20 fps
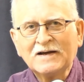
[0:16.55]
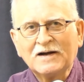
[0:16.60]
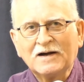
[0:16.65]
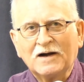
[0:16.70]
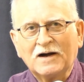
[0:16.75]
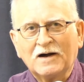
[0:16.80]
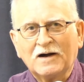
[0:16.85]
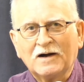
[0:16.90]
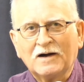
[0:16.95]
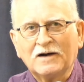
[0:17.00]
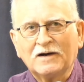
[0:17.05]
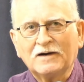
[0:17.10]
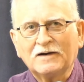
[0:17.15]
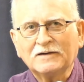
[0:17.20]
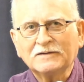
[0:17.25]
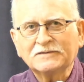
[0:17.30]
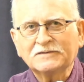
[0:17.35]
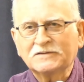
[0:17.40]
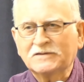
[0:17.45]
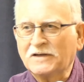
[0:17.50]

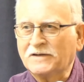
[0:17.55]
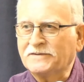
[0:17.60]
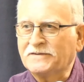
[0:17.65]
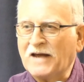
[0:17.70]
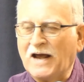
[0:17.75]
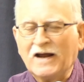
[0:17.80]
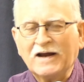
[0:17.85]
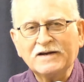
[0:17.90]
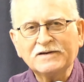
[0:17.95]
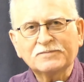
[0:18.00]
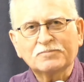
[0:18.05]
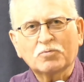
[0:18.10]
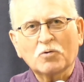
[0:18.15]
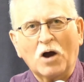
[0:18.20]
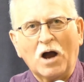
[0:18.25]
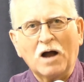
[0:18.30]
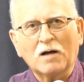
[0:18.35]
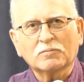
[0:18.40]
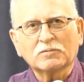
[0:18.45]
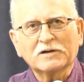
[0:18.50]
Uh, today's
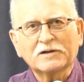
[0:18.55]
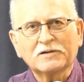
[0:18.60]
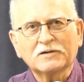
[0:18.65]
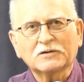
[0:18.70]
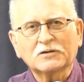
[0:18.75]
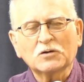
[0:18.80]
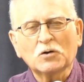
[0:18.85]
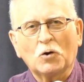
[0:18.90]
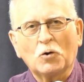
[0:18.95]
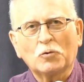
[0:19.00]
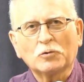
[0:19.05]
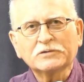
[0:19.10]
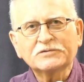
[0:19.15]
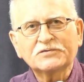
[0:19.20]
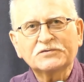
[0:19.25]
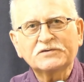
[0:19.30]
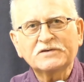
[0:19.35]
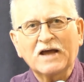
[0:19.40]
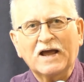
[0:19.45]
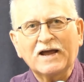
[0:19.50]
probably the
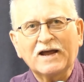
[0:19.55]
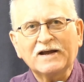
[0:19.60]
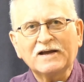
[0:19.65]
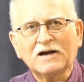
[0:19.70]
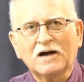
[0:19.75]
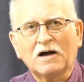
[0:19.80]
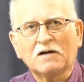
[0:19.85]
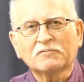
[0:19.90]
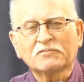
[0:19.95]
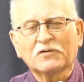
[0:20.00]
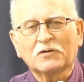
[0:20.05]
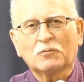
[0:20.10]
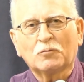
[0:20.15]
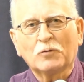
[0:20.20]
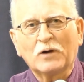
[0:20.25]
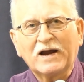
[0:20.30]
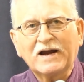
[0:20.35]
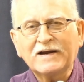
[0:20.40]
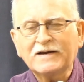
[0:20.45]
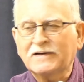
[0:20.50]
coolest day of the
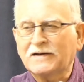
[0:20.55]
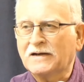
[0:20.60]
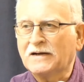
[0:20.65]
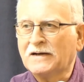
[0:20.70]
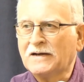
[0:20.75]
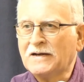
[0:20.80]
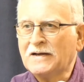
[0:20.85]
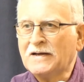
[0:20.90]
week